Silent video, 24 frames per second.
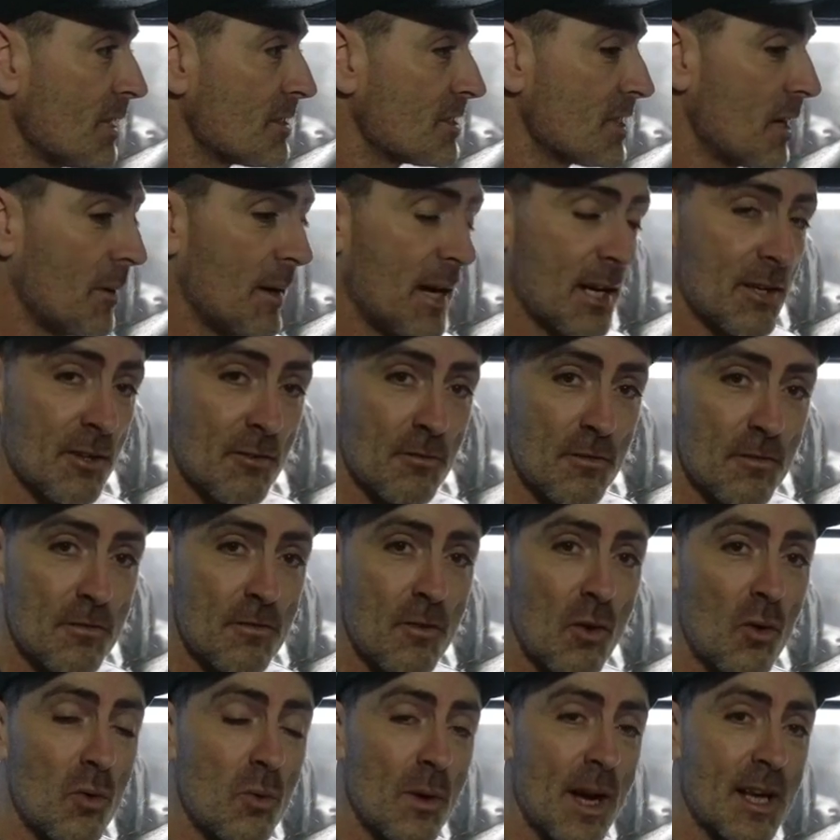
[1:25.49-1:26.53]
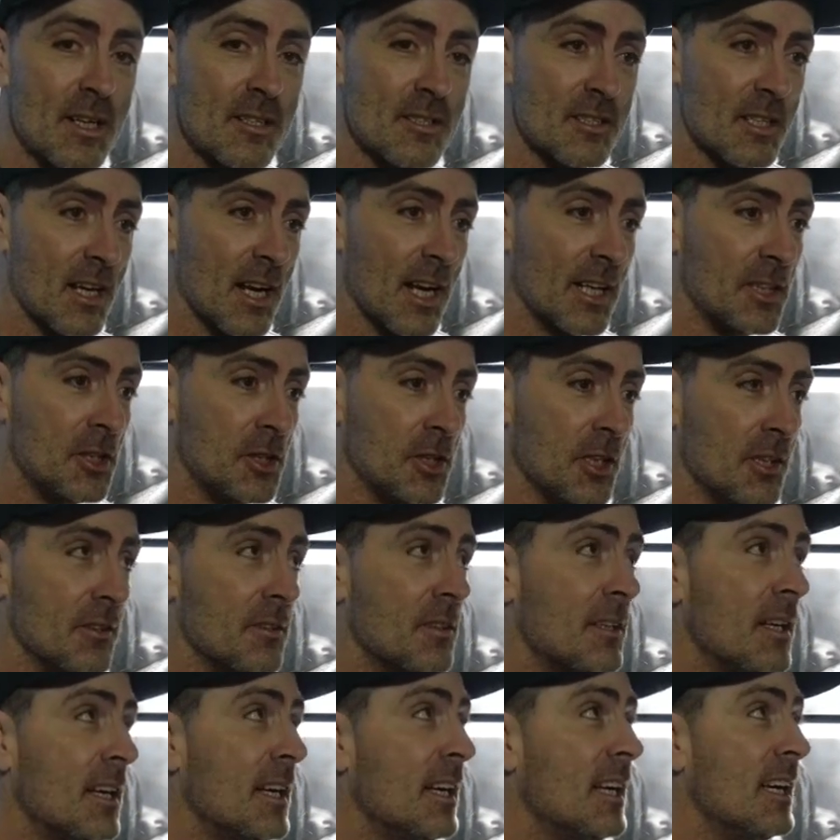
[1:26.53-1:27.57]
so I had full
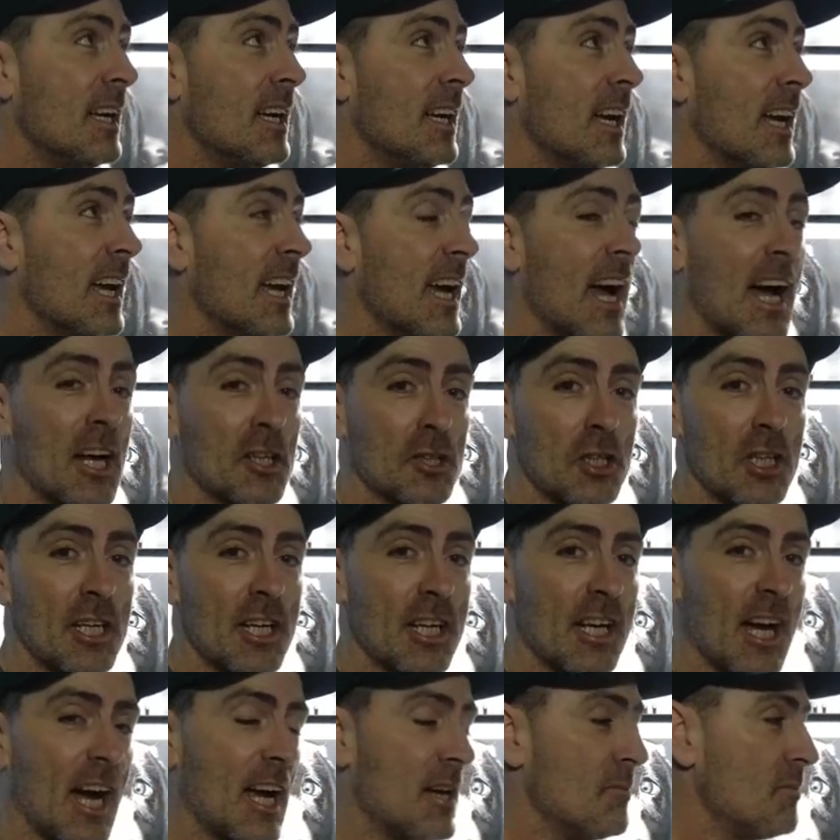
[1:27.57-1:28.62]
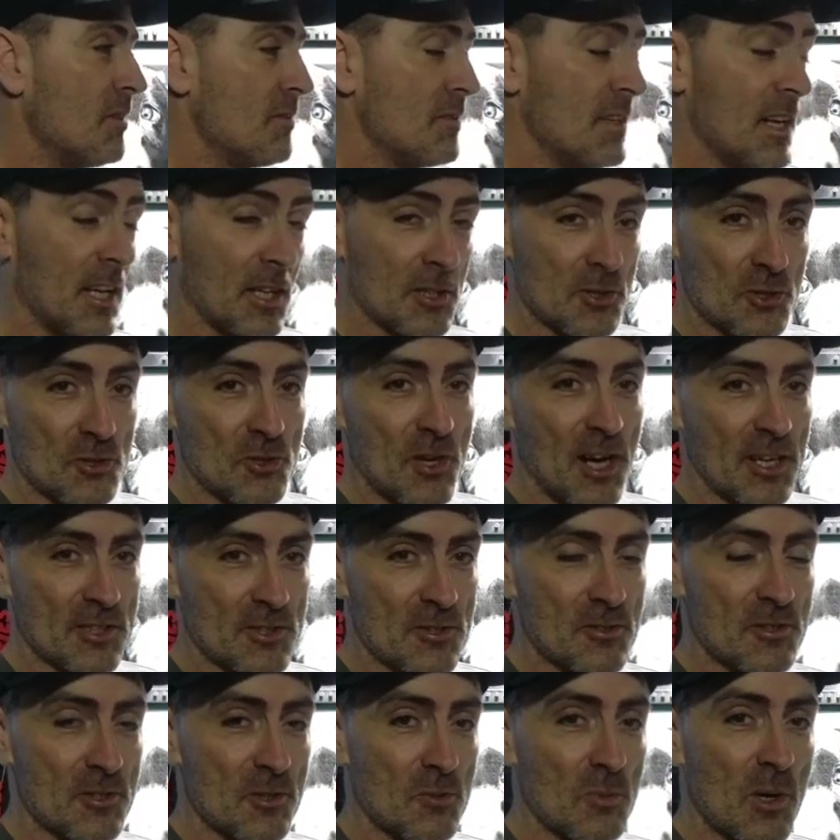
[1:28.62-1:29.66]
insulation. It actually came with an
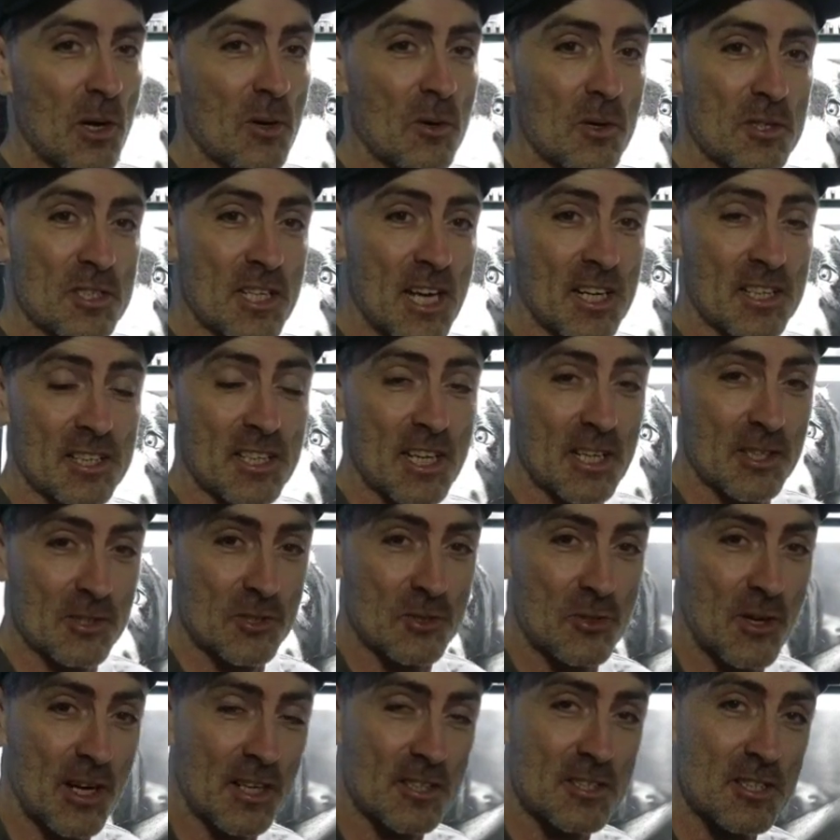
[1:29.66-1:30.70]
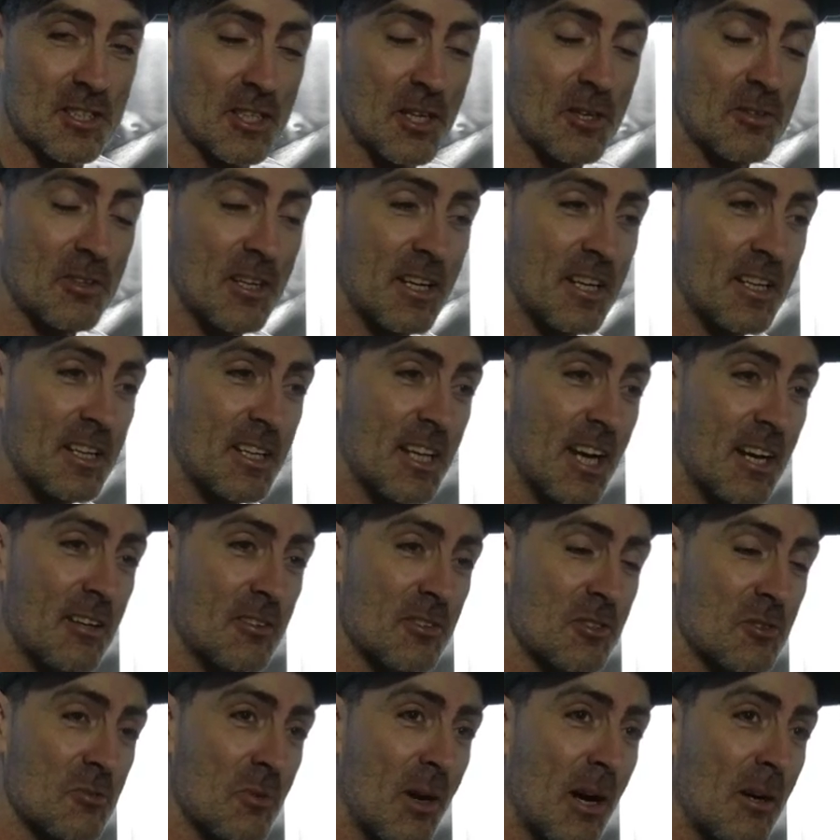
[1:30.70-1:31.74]
extractor as well, because he had an extractor unit in
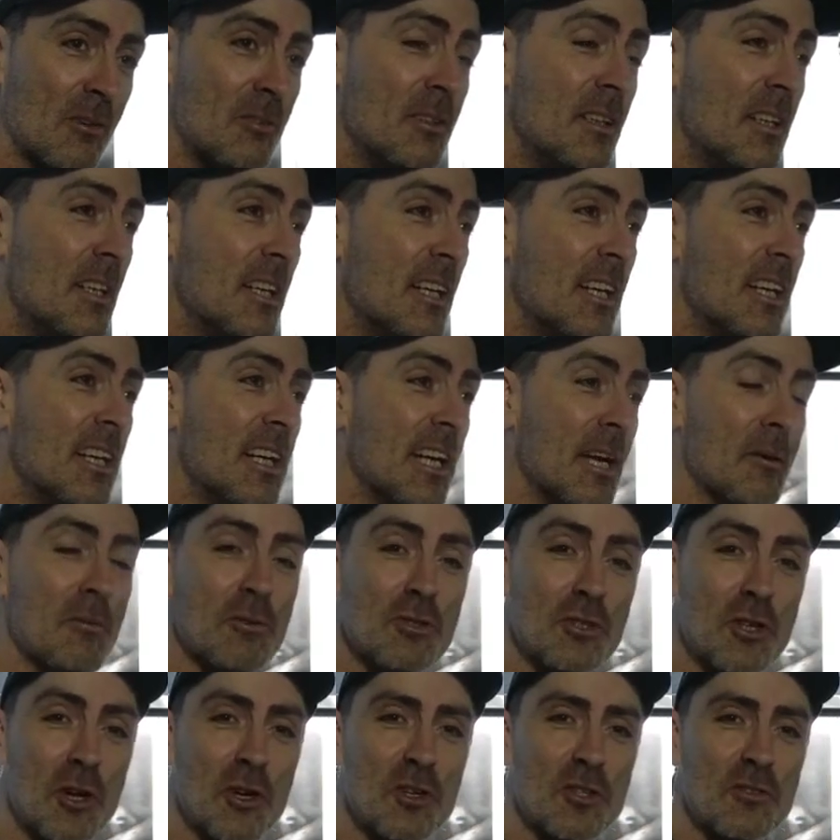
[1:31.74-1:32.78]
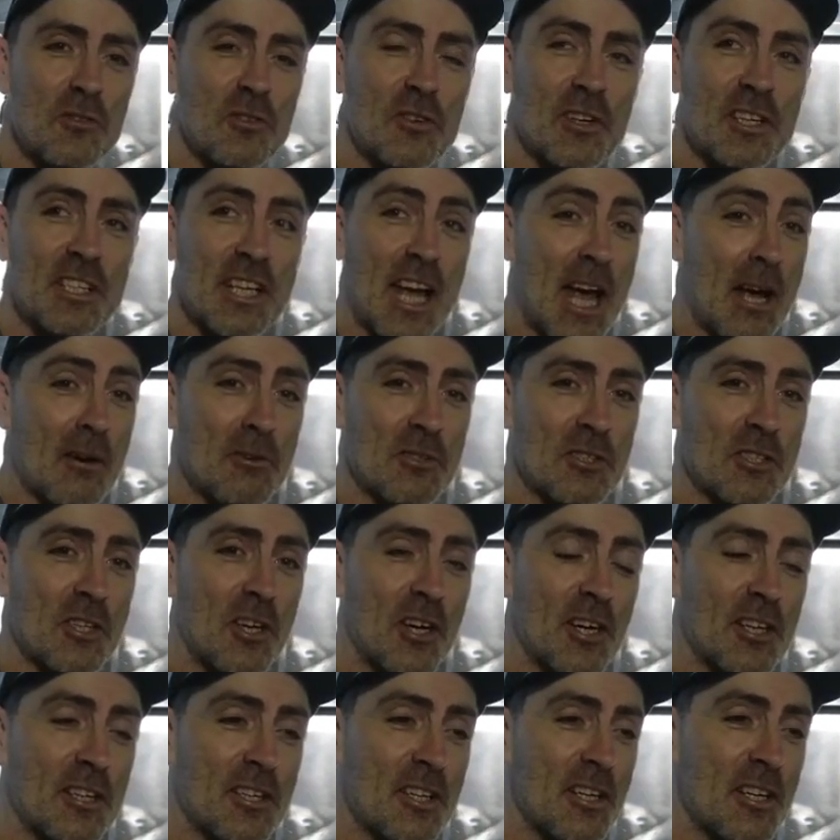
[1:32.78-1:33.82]
there as well. It was used for his
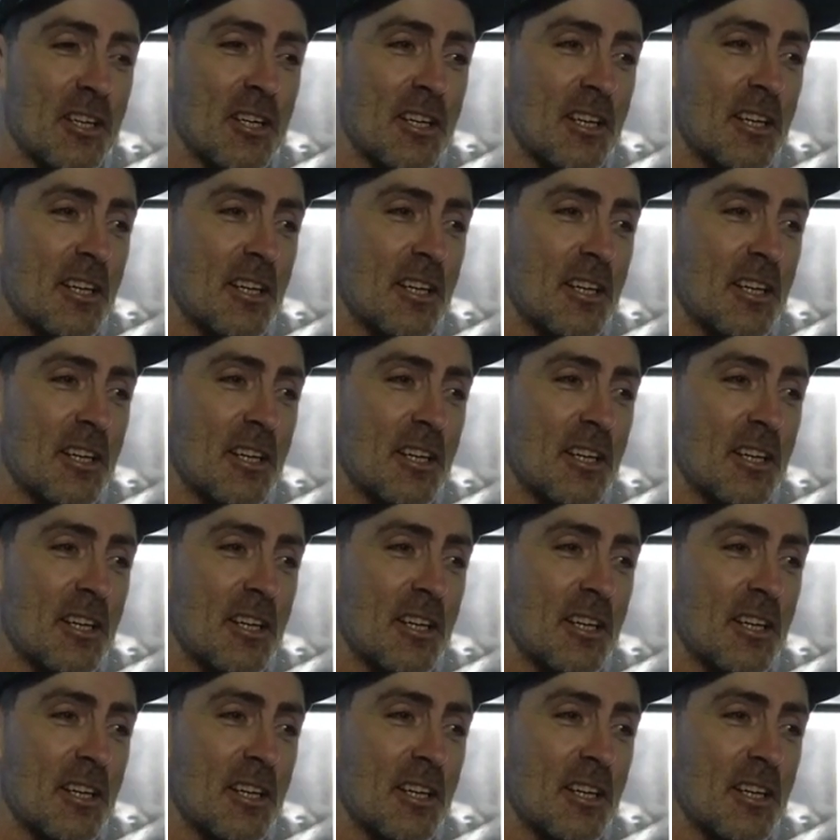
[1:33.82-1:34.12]
outside